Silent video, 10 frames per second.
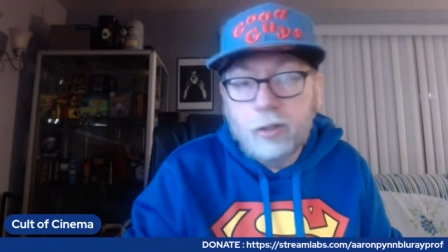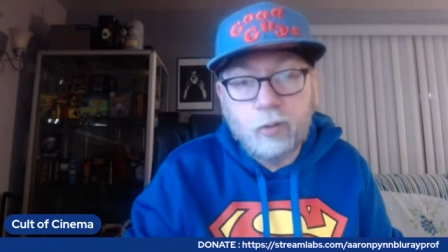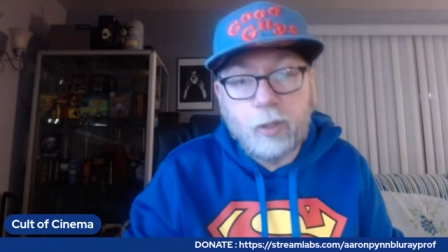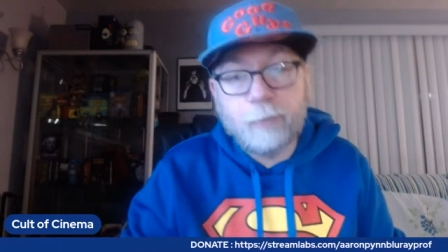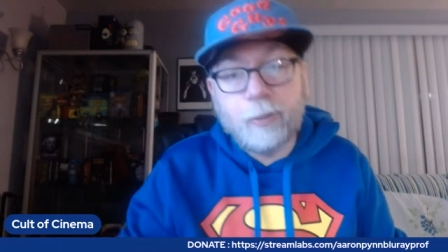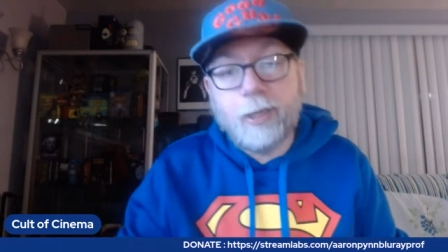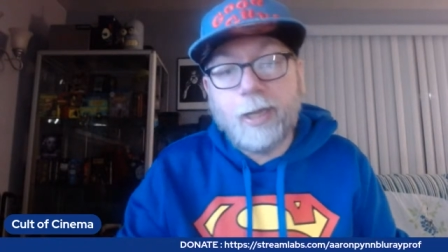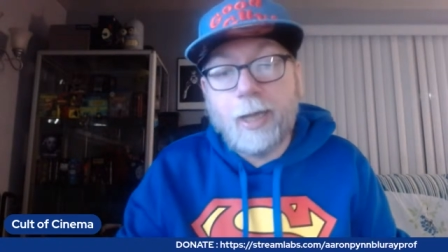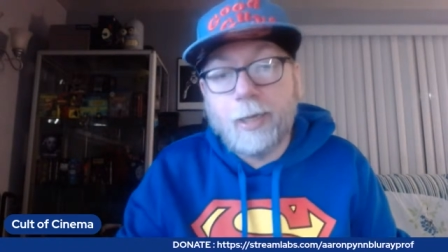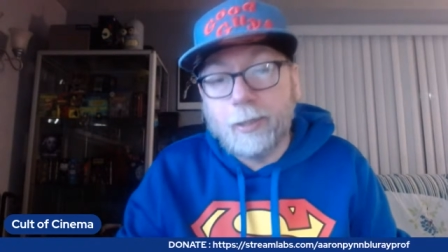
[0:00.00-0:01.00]
Do I play
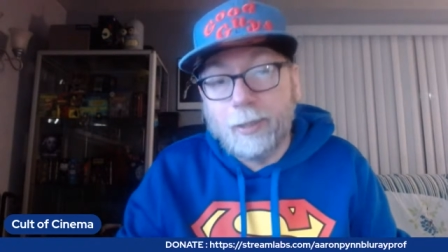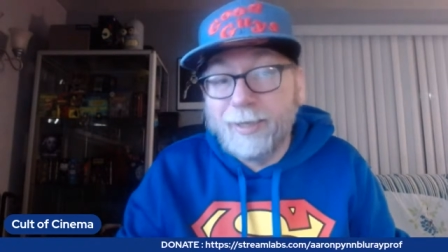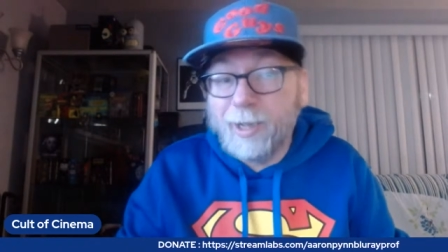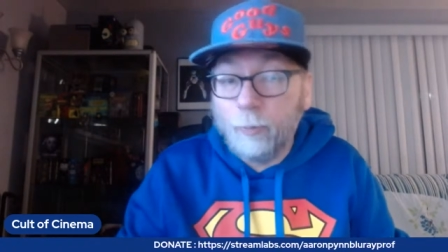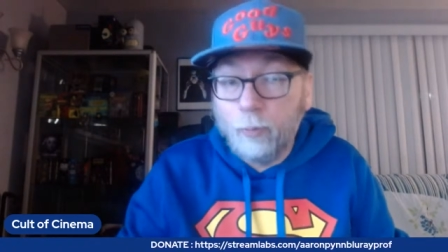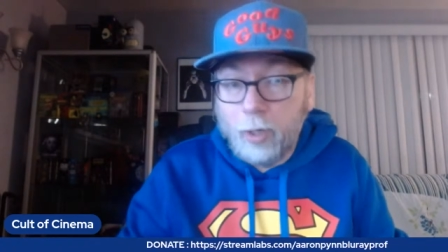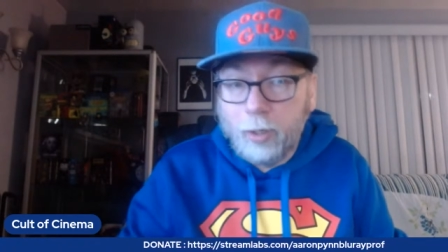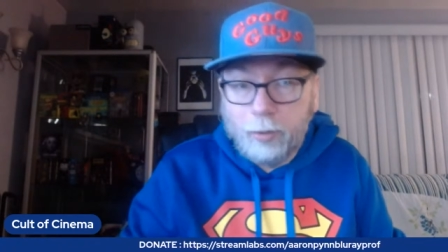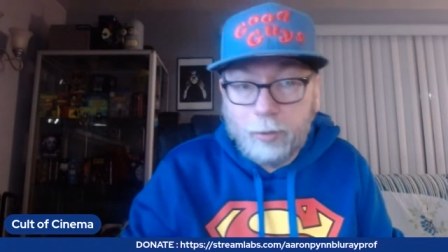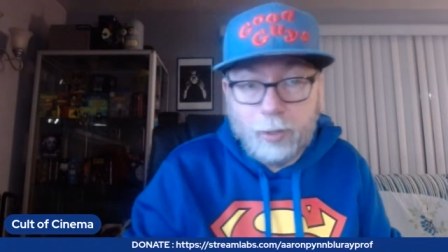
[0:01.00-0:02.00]
hockey? Not
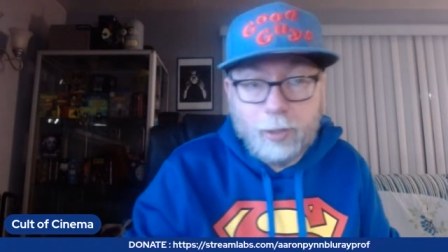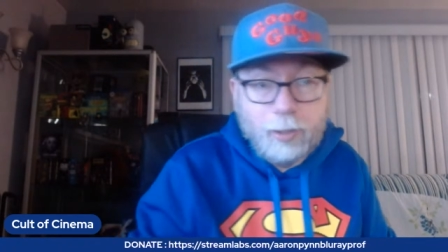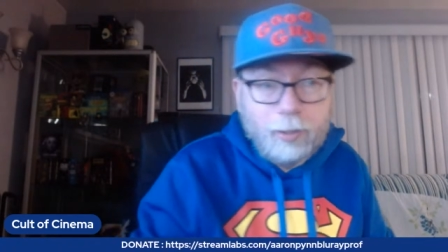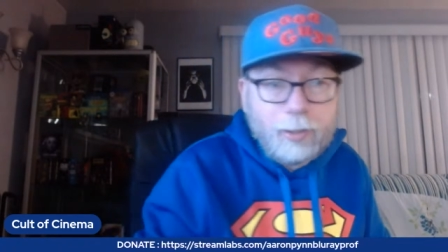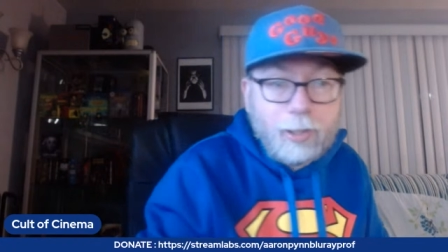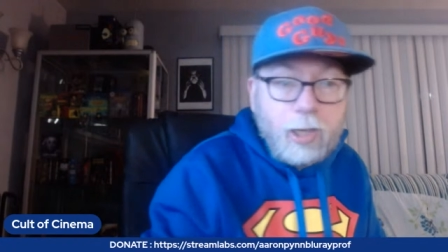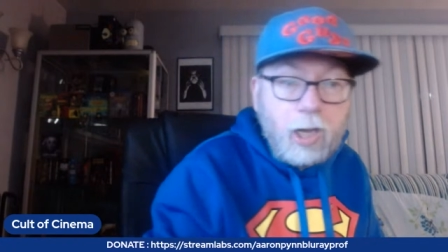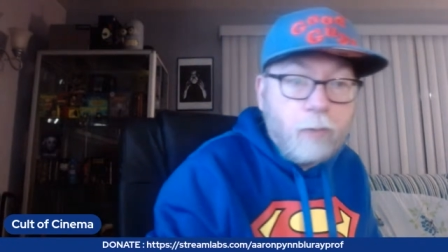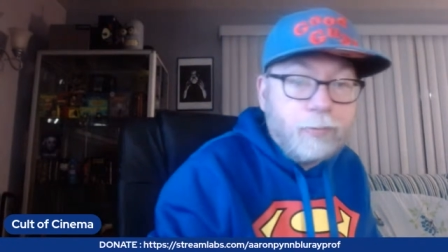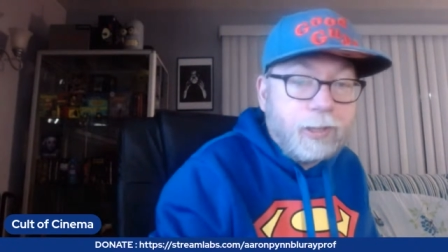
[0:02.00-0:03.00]
well.
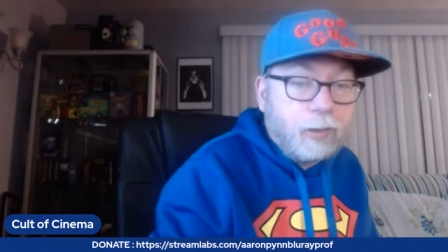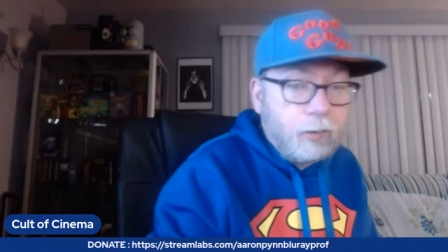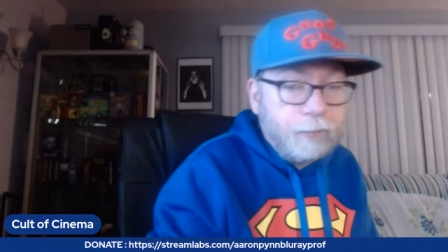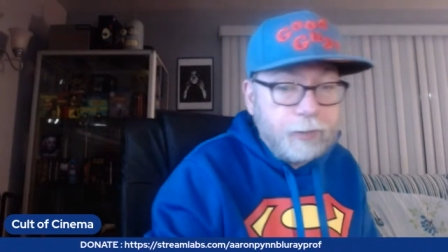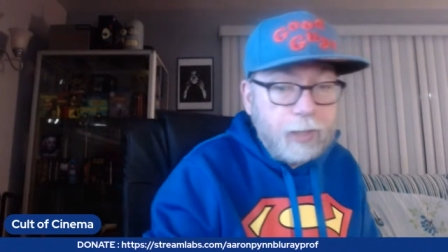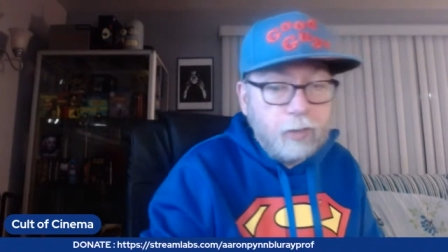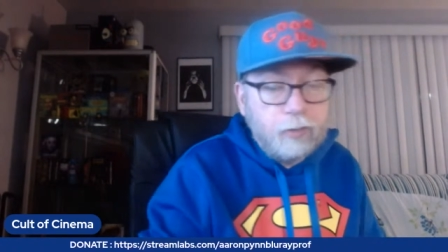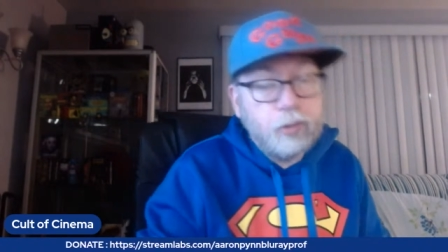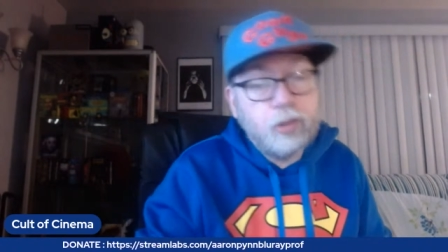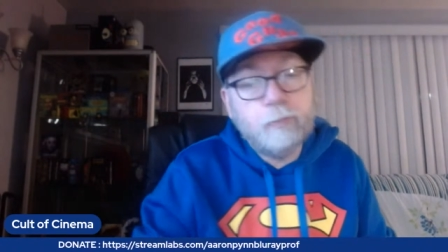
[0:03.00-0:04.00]
I wasn't that great of a
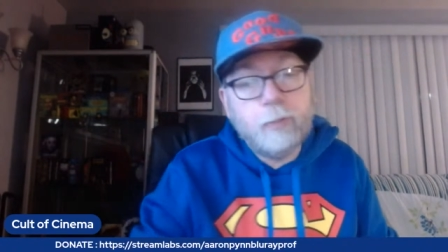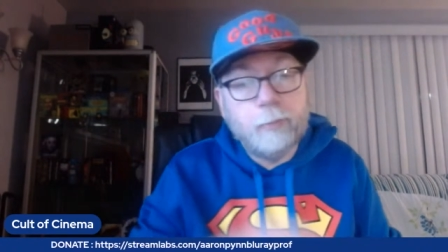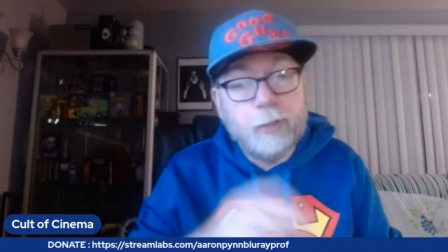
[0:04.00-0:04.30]
skater. They used to put